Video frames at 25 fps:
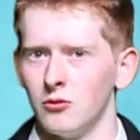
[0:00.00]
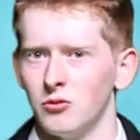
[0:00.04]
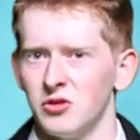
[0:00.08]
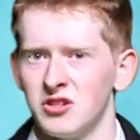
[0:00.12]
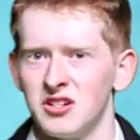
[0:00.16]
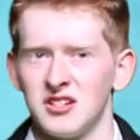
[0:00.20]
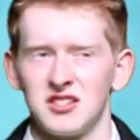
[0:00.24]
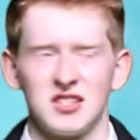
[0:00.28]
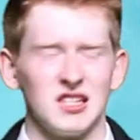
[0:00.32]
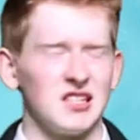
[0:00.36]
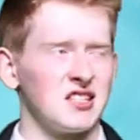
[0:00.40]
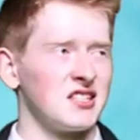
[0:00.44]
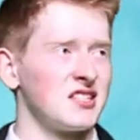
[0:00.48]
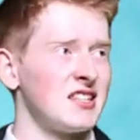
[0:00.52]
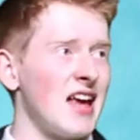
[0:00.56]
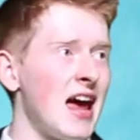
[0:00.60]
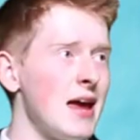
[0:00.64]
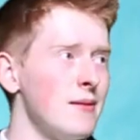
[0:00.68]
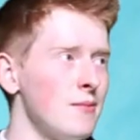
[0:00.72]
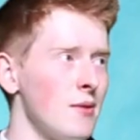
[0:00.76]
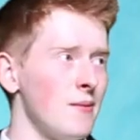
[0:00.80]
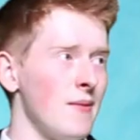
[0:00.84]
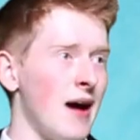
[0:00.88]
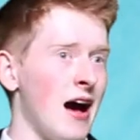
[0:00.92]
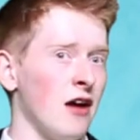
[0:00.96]
which is the
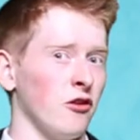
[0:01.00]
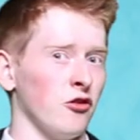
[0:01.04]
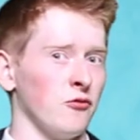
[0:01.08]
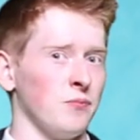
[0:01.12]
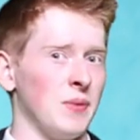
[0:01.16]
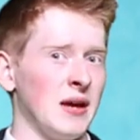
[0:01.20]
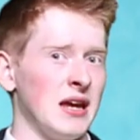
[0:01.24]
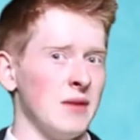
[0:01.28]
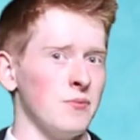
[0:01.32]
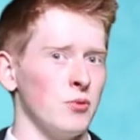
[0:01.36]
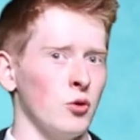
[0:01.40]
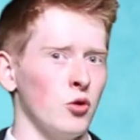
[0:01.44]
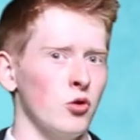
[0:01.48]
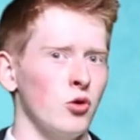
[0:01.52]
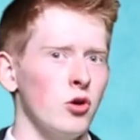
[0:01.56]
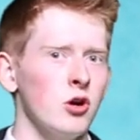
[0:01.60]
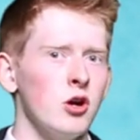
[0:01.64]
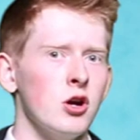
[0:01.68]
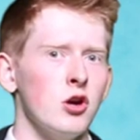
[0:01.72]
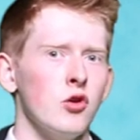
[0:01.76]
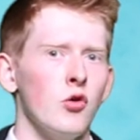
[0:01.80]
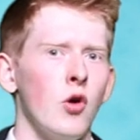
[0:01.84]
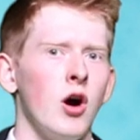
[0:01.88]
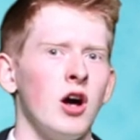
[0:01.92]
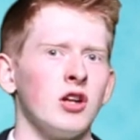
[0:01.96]
same amount of people
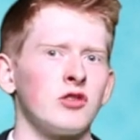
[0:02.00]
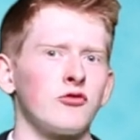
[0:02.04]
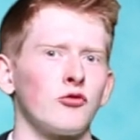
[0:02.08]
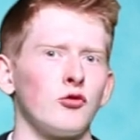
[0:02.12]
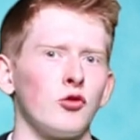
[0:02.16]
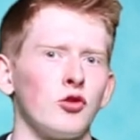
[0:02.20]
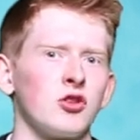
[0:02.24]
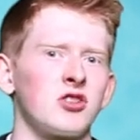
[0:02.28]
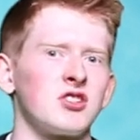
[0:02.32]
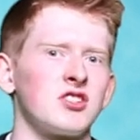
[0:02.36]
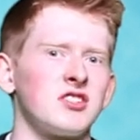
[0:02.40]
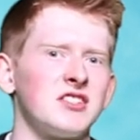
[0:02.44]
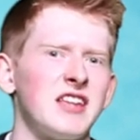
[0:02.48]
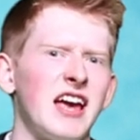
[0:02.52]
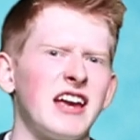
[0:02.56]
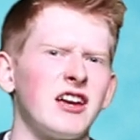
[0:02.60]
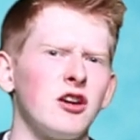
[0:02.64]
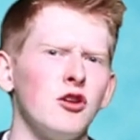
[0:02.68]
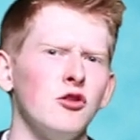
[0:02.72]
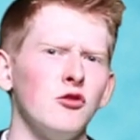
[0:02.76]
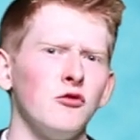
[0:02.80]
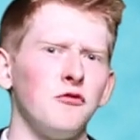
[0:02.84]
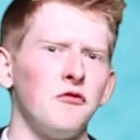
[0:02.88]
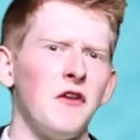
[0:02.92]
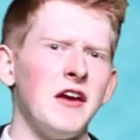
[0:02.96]
who ask for a
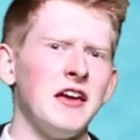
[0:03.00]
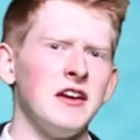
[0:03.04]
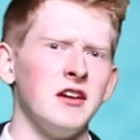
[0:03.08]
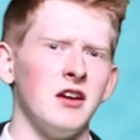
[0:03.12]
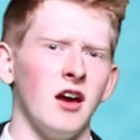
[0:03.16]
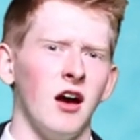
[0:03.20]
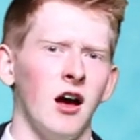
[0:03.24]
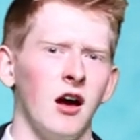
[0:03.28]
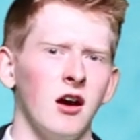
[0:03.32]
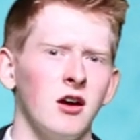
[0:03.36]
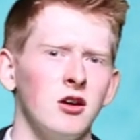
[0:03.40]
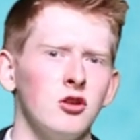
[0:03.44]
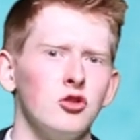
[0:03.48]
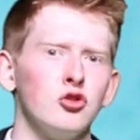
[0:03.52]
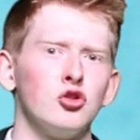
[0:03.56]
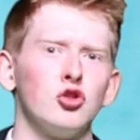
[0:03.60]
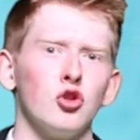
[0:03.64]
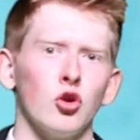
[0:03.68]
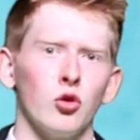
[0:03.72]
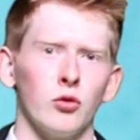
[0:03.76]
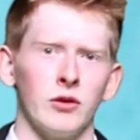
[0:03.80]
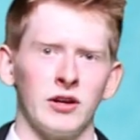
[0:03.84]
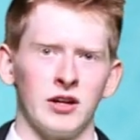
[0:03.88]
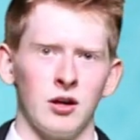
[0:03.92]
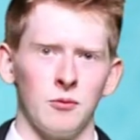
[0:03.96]
second finger
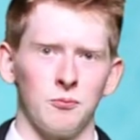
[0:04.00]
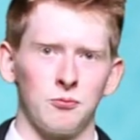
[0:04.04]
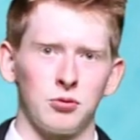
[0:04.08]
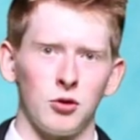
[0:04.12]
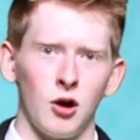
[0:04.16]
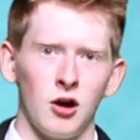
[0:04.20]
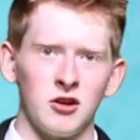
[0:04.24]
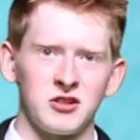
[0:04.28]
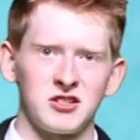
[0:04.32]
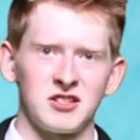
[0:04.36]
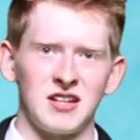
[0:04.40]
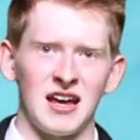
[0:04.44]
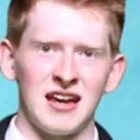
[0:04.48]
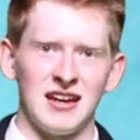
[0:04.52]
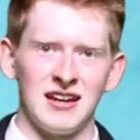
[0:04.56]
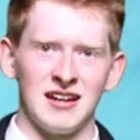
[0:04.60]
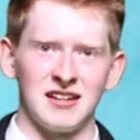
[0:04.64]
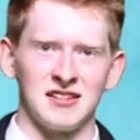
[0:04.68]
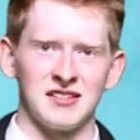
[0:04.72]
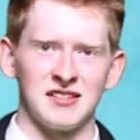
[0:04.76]
during a prostate